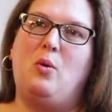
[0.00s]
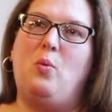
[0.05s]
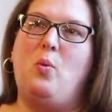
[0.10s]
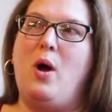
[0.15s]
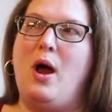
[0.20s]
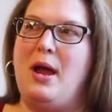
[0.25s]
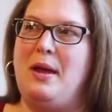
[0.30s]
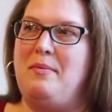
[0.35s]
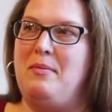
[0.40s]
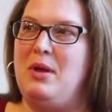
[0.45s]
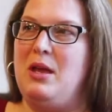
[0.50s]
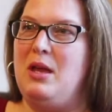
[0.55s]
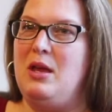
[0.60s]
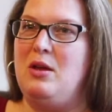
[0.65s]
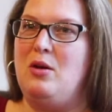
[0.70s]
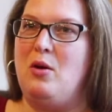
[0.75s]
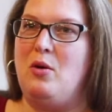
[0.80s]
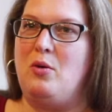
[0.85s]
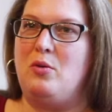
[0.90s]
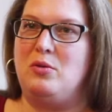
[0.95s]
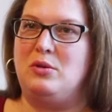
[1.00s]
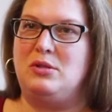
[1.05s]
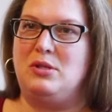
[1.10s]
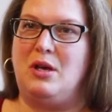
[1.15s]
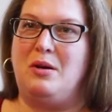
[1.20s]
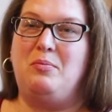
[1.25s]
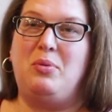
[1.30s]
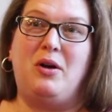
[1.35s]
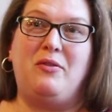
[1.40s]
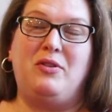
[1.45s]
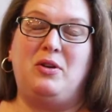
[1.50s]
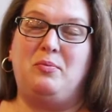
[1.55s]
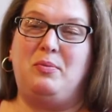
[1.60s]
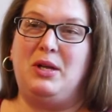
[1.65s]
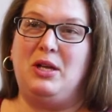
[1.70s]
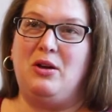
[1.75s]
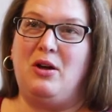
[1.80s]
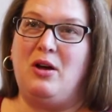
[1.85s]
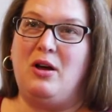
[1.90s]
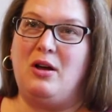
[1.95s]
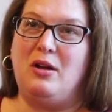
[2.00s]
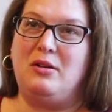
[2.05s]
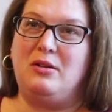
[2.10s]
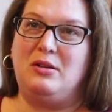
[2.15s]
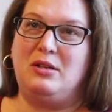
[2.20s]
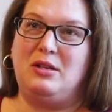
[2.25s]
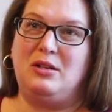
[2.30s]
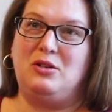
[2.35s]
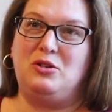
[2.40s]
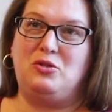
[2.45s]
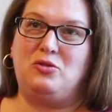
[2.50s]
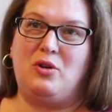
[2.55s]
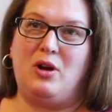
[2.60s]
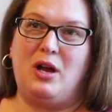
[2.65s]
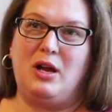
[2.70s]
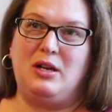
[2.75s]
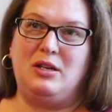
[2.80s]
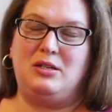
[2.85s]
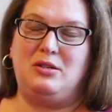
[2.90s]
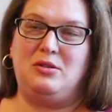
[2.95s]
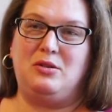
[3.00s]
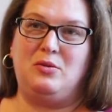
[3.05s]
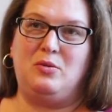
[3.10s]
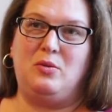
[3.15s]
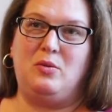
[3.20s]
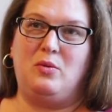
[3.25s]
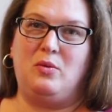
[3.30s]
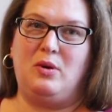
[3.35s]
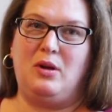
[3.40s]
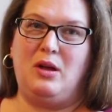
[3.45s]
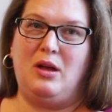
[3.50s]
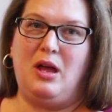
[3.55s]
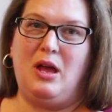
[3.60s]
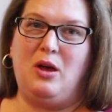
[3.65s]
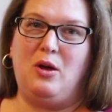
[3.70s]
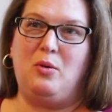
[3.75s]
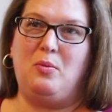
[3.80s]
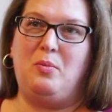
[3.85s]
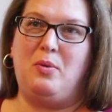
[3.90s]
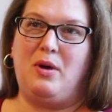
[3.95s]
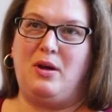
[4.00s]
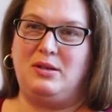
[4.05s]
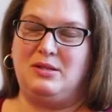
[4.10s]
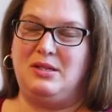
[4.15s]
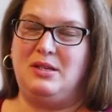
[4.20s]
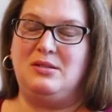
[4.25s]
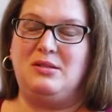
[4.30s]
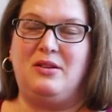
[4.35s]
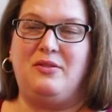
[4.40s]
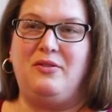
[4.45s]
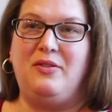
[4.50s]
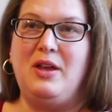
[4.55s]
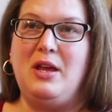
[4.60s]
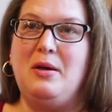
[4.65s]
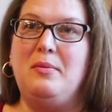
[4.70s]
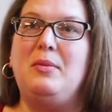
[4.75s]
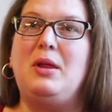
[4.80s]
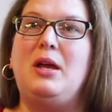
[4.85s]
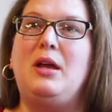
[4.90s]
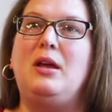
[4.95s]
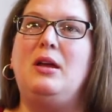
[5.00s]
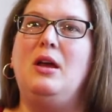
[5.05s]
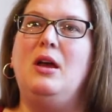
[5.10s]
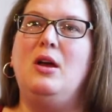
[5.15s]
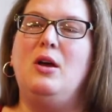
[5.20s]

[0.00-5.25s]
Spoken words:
Why Me goes above and beyond in trying to help us as a family,